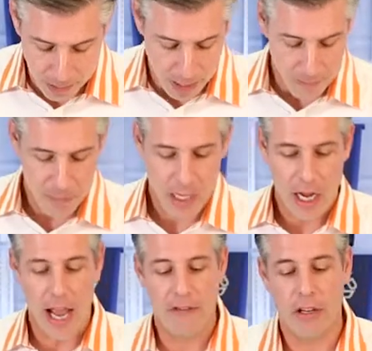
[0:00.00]
but
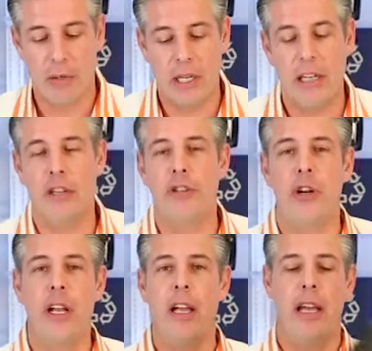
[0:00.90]
I have another one here to
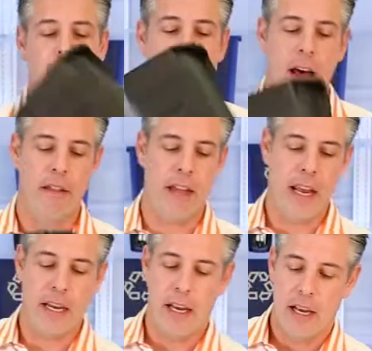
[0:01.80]
show you how
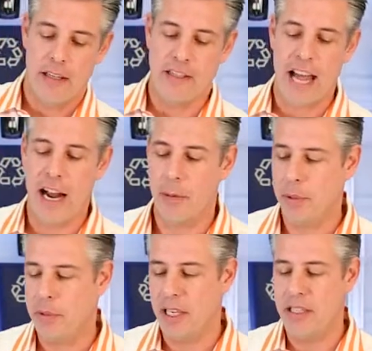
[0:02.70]
they
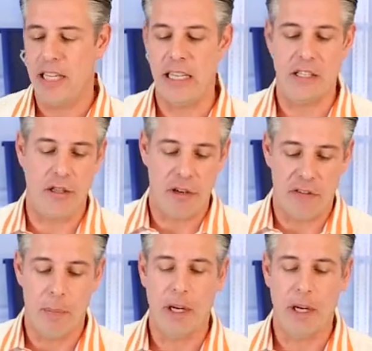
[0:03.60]
stackable, nice and easy. So you have